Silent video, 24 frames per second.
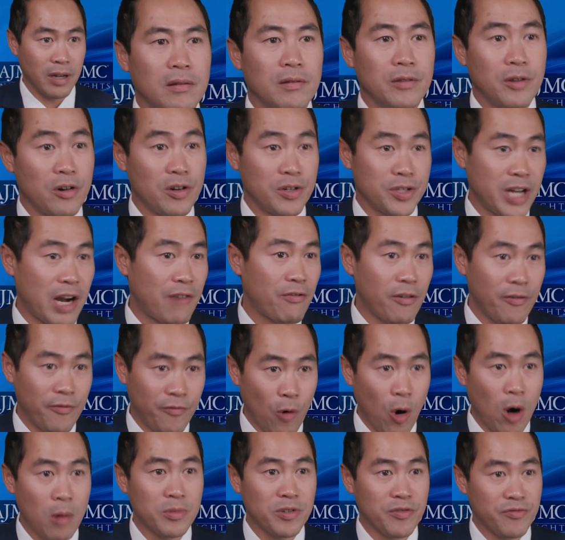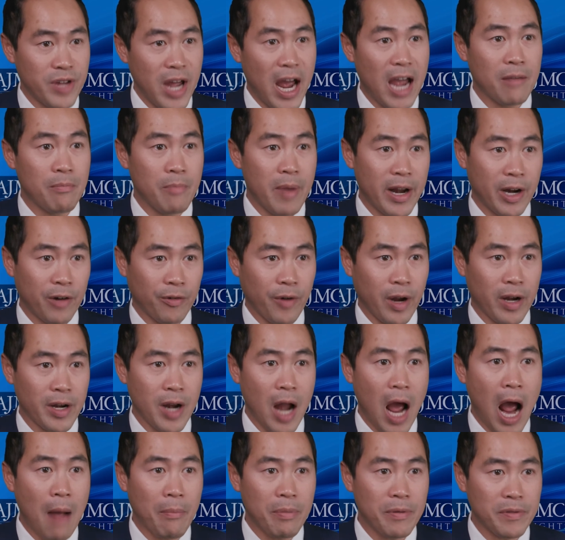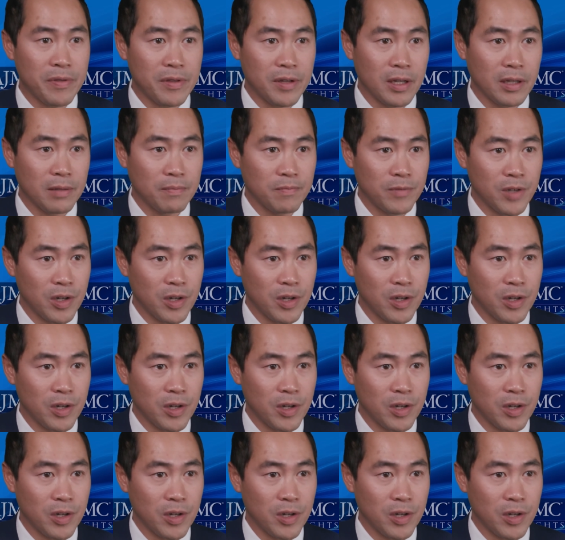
There are several forms of diabetic retinopathy.